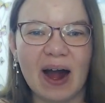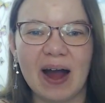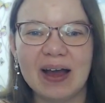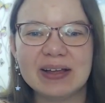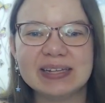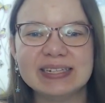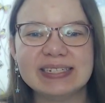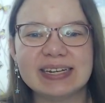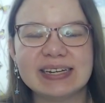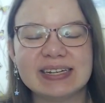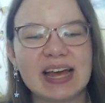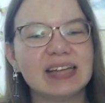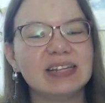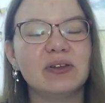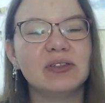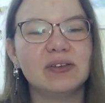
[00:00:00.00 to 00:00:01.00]
I
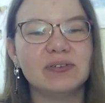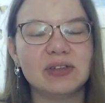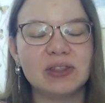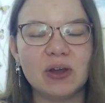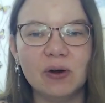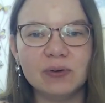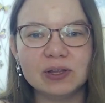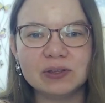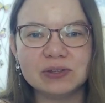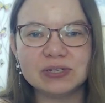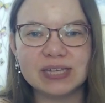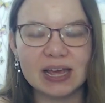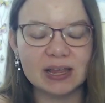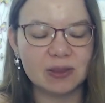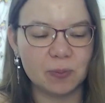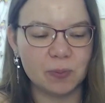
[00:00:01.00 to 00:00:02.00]
don't even know what to
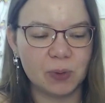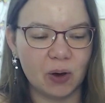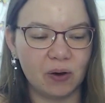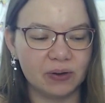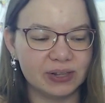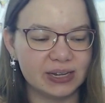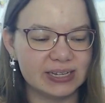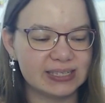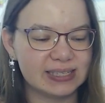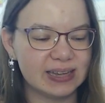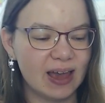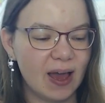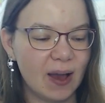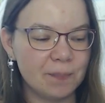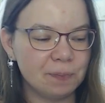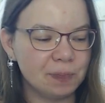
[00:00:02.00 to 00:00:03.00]
say, to be honest.
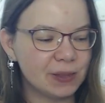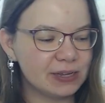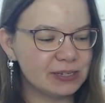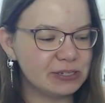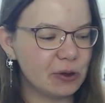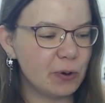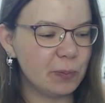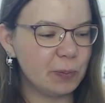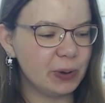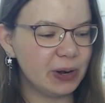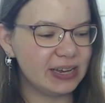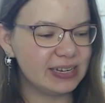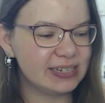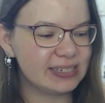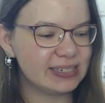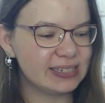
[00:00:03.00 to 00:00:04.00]
So
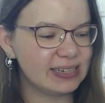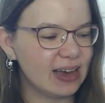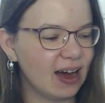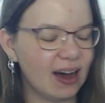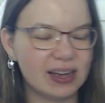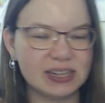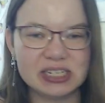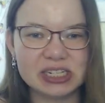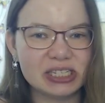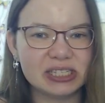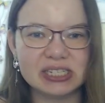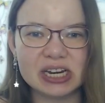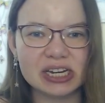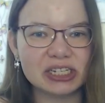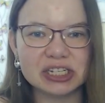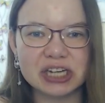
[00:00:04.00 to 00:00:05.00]
please, I
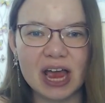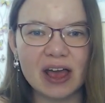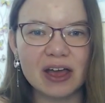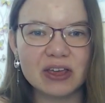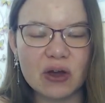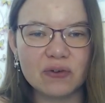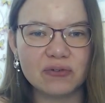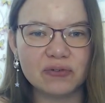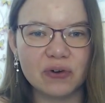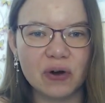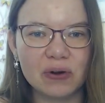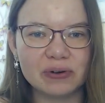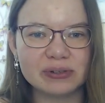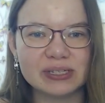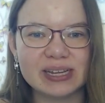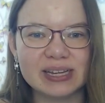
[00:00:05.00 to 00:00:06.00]
just share your
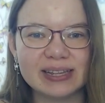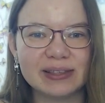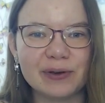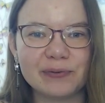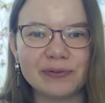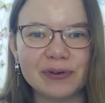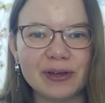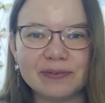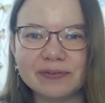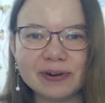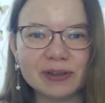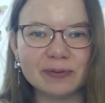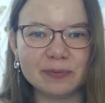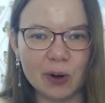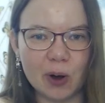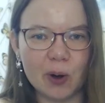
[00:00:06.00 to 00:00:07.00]
thoughts and your
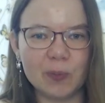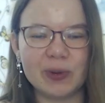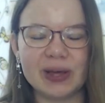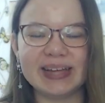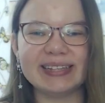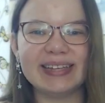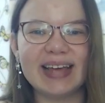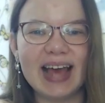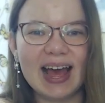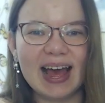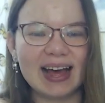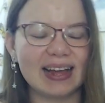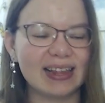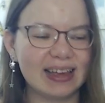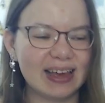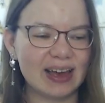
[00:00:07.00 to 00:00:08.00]
favorite moment,
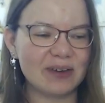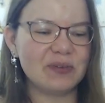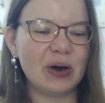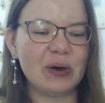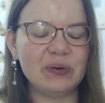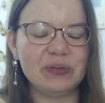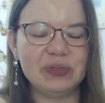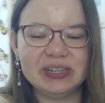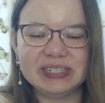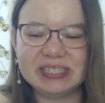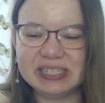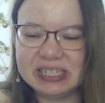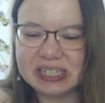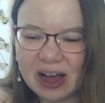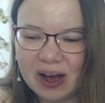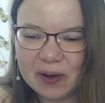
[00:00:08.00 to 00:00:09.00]
like, about this
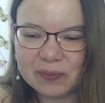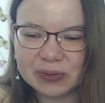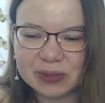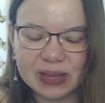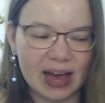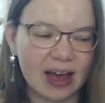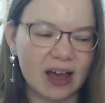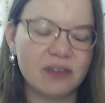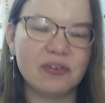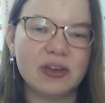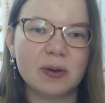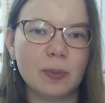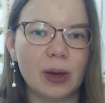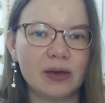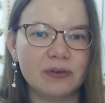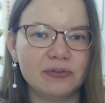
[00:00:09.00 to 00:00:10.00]
chapter. I
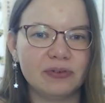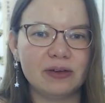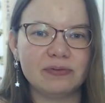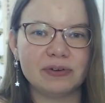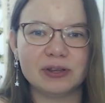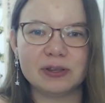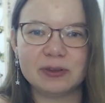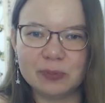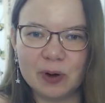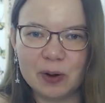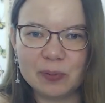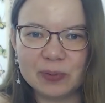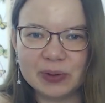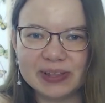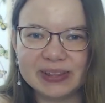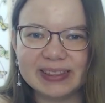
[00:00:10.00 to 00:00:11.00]
think my favorite
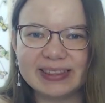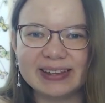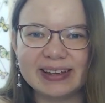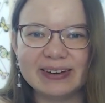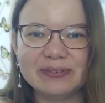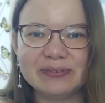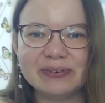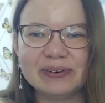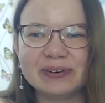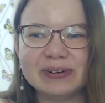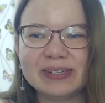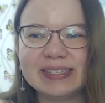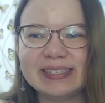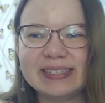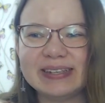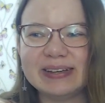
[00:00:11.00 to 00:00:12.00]
moment
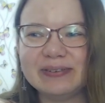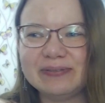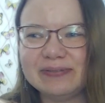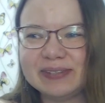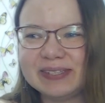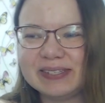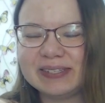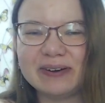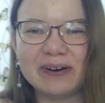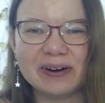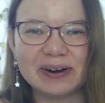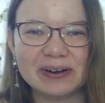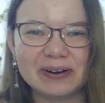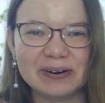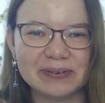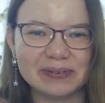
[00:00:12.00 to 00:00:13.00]
was with
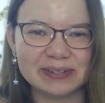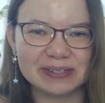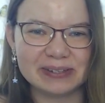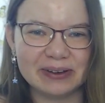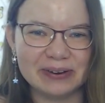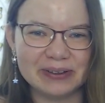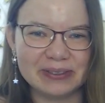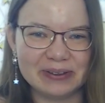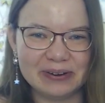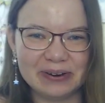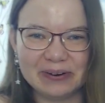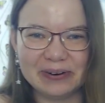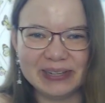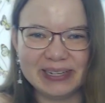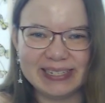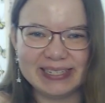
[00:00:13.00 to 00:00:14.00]
Zora, who was going to
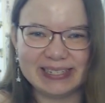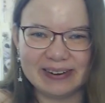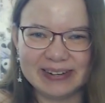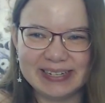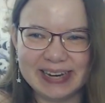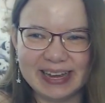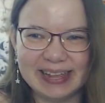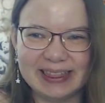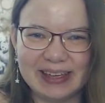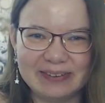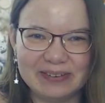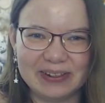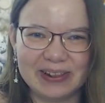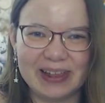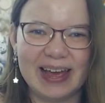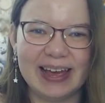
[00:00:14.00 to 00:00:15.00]
go on a search, and they
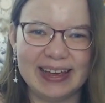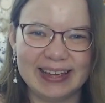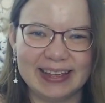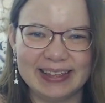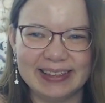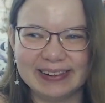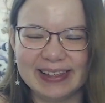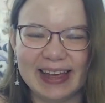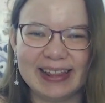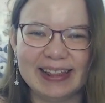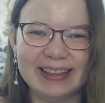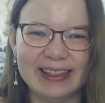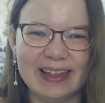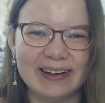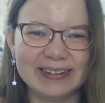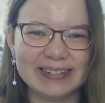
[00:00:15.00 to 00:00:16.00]
were like, "You'll get
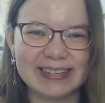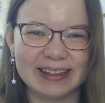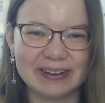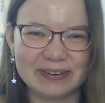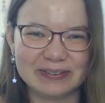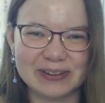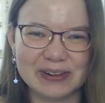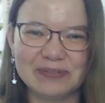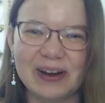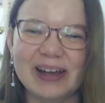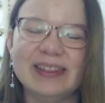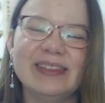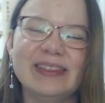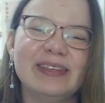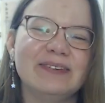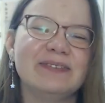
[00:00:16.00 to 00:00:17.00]
lost, and who will
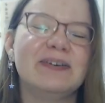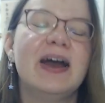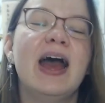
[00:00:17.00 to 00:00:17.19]
find you?"